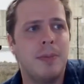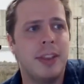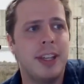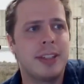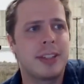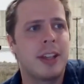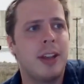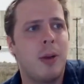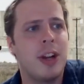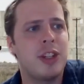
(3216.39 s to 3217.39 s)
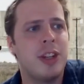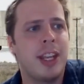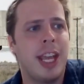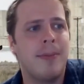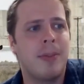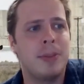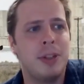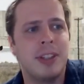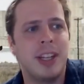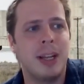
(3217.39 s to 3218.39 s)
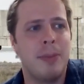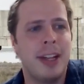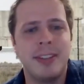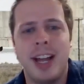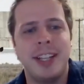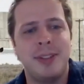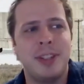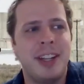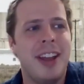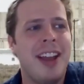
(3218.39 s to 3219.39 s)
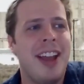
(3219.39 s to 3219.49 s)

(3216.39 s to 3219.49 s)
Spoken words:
This question came from Susan Leckband. Hi, Susan.